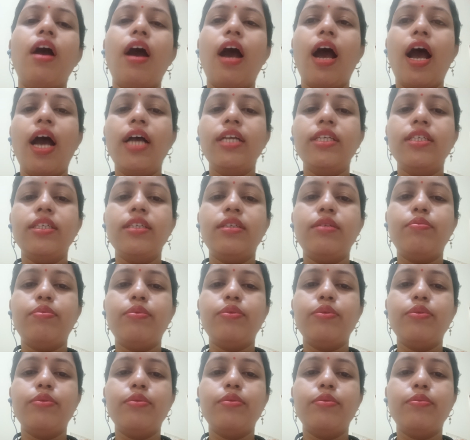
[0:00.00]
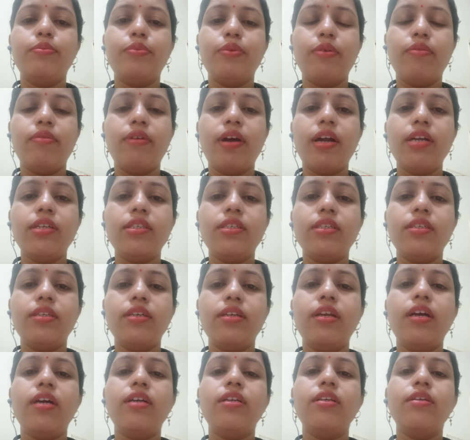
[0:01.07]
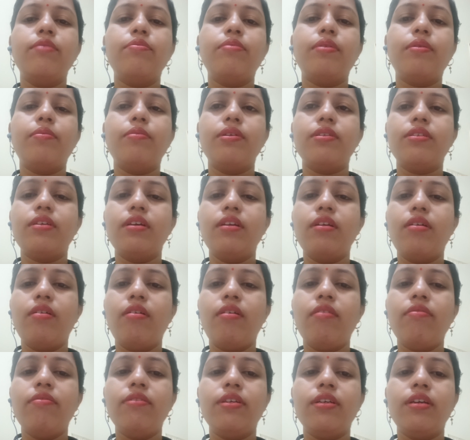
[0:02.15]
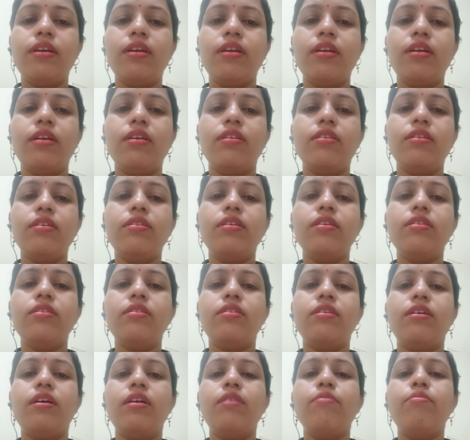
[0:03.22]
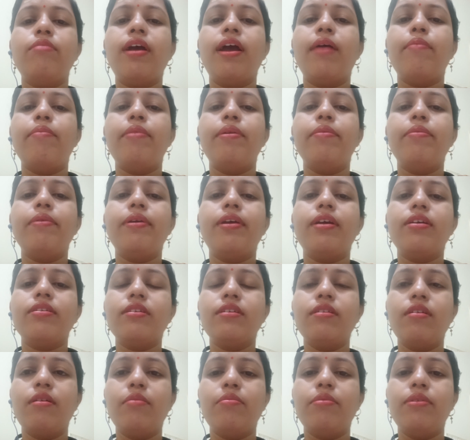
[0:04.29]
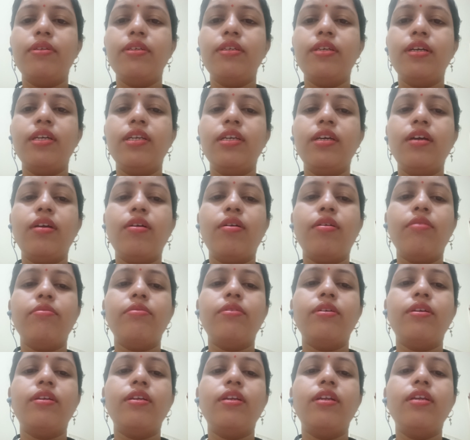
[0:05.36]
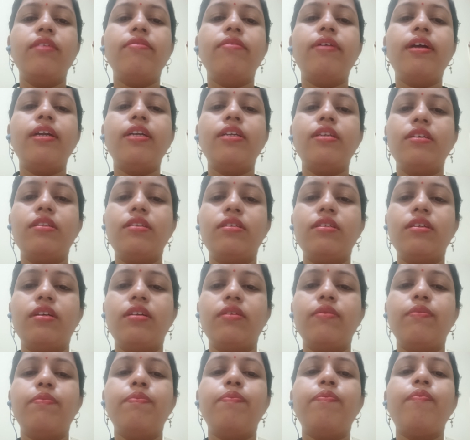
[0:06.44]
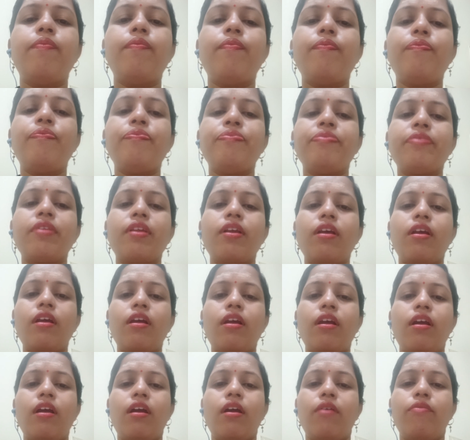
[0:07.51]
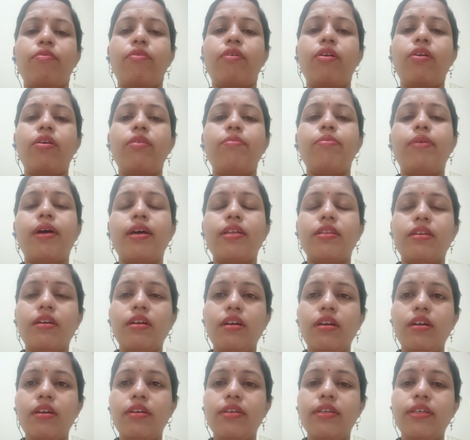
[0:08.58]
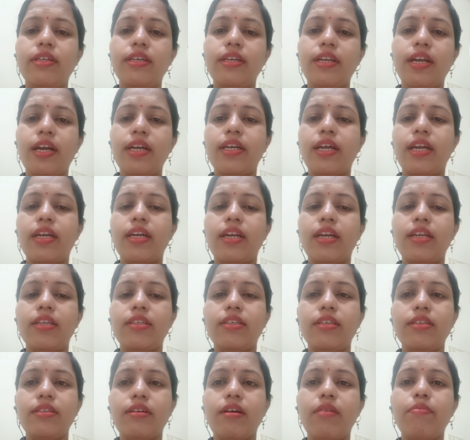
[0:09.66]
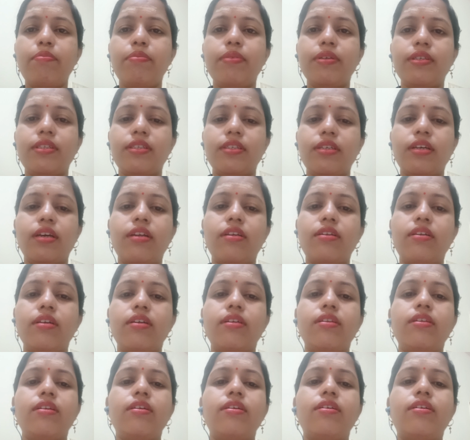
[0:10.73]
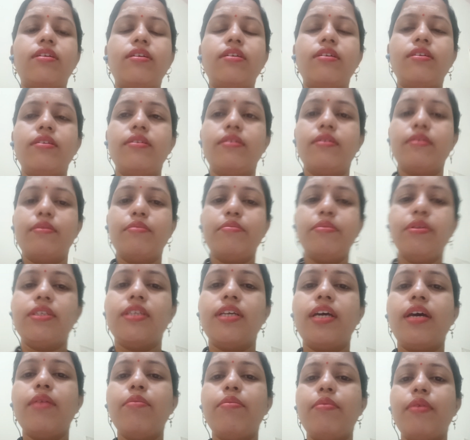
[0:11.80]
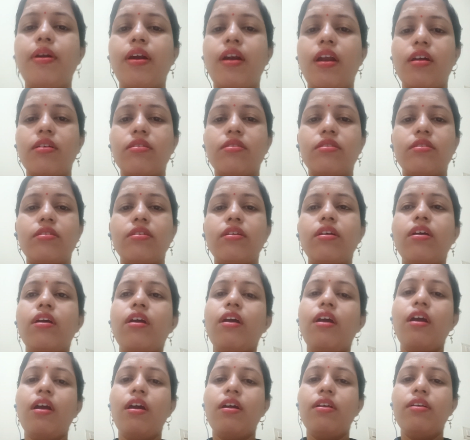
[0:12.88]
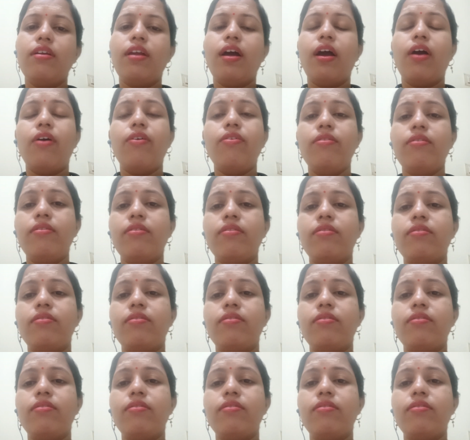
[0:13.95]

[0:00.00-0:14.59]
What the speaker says: as it provides direct information of DNA. This is done by amplification of DNA of the relevant region, followed by the direct analysis of PCR technique, PCR products. Now,